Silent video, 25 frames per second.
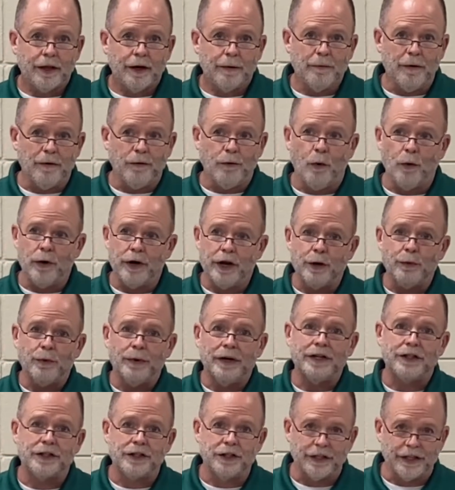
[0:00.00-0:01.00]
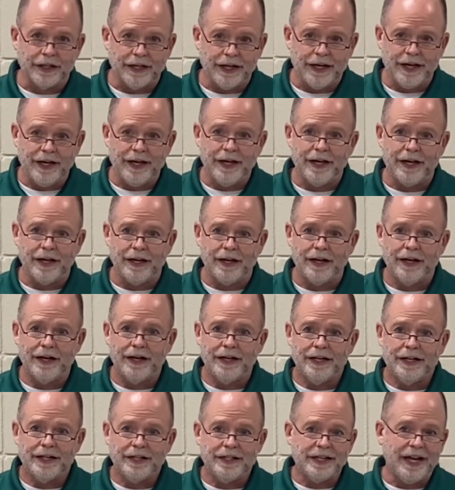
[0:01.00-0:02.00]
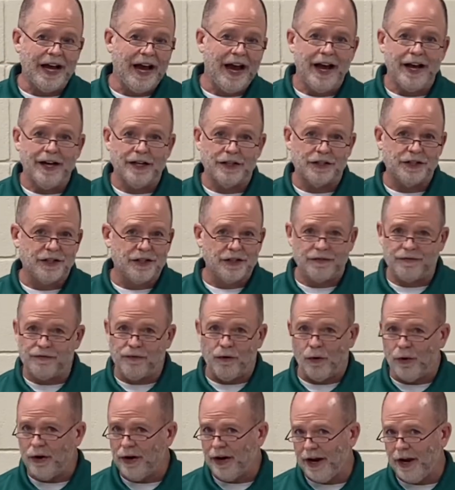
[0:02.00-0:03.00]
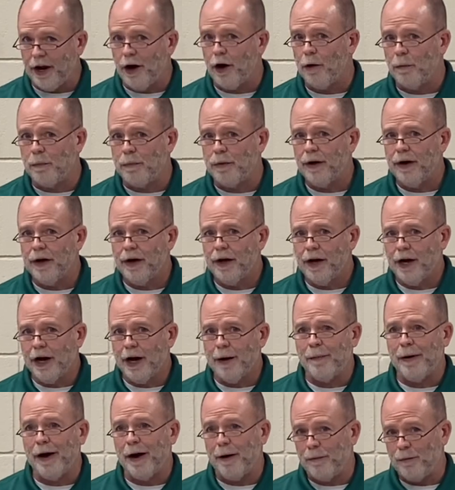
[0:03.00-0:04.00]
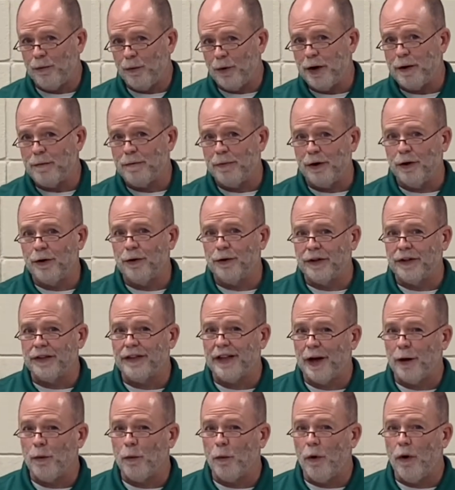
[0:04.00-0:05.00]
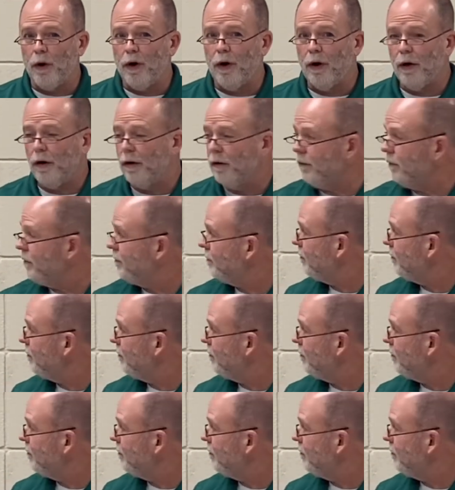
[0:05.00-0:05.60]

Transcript: before he went to the king to ask for help about rebuilding that wall.